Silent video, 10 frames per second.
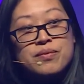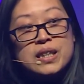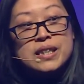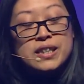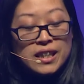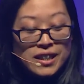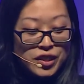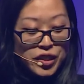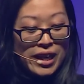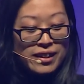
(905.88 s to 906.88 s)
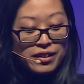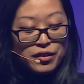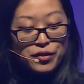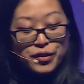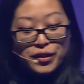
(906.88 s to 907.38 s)
See it channeling
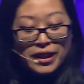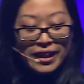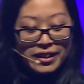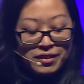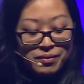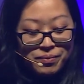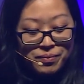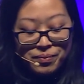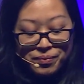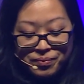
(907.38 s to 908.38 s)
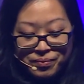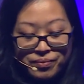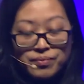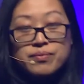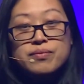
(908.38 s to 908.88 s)
through your head,
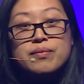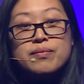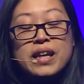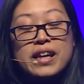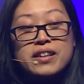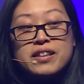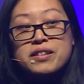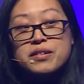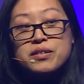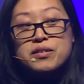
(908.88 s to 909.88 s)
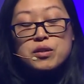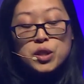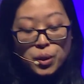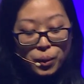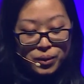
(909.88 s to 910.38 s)
neck,
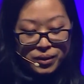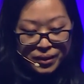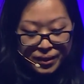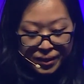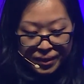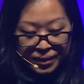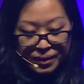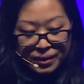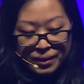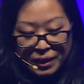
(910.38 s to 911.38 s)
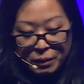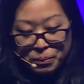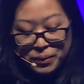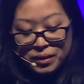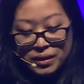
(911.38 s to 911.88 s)
shoulders,
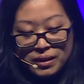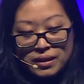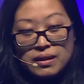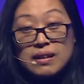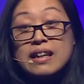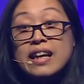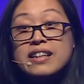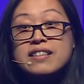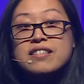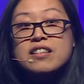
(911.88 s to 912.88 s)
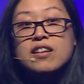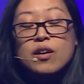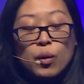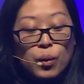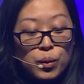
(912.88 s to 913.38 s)
hips, legs,
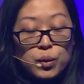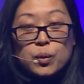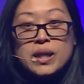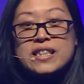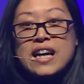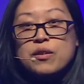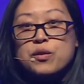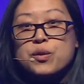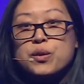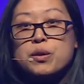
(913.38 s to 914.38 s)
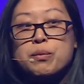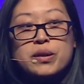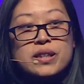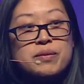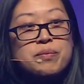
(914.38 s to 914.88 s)
all the way down through your
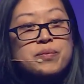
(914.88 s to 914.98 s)
body.